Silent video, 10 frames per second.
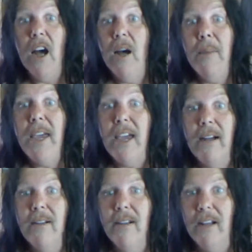I'm here.
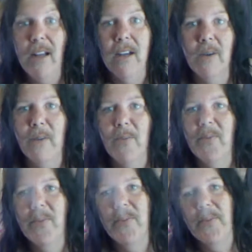Oh,
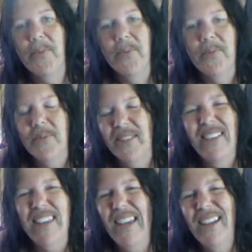
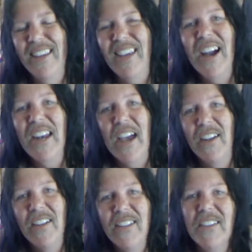yeah, I know.
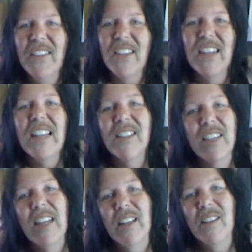It's
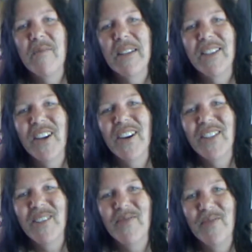getting a little bit
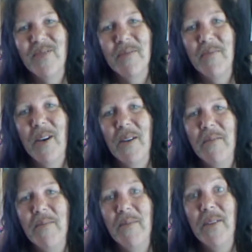tiresome. My
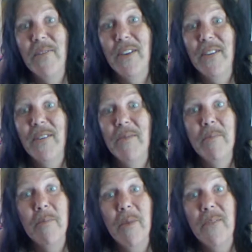
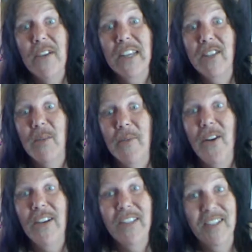fake
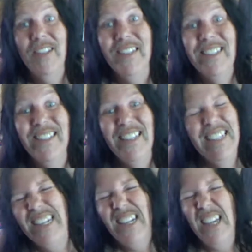surprise, isn't it?
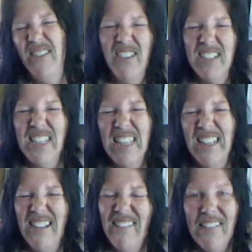It's,
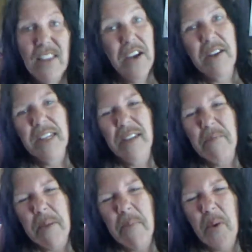I'm getting a
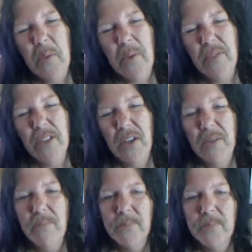bit bored too.
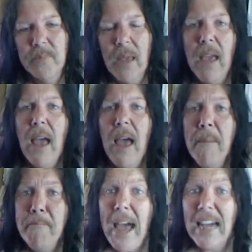
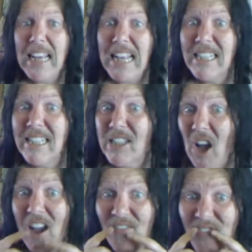But it's
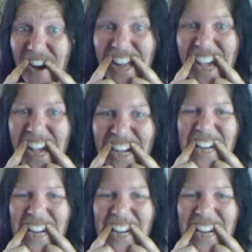time for